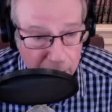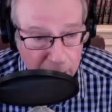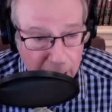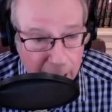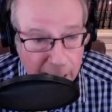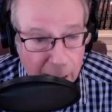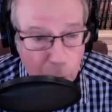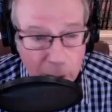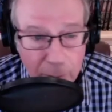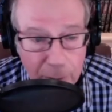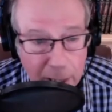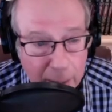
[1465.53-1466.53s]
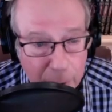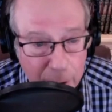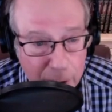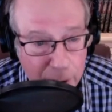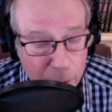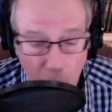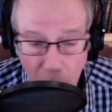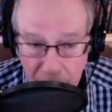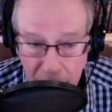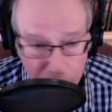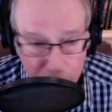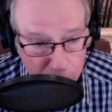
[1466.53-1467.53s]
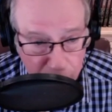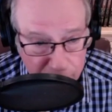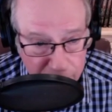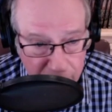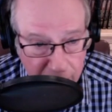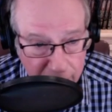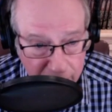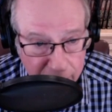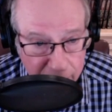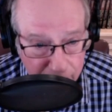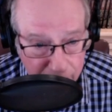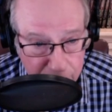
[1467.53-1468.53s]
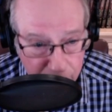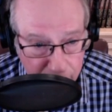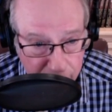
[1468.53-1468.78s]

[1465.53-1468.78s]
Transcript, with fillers: and I wouldn't have been able to do all the other movies I ended up doing.